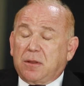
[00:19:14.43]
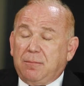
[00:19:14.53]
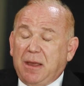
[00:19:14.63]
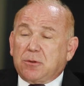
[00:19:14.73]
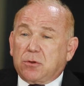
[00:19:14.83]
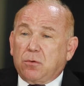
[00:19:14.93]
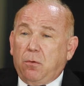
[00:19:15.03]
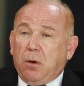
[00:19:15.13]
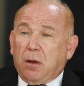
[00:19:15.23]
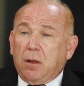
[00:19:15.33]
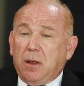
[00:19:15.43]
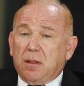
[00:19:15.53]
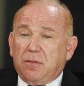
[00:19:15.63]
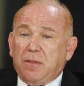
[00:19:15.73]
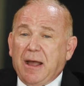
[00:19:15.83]
to make sure
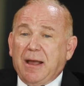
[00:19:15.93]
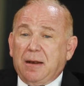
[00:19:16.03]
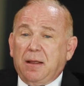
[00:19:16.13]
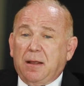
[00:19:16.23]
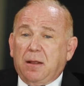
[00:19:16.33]
that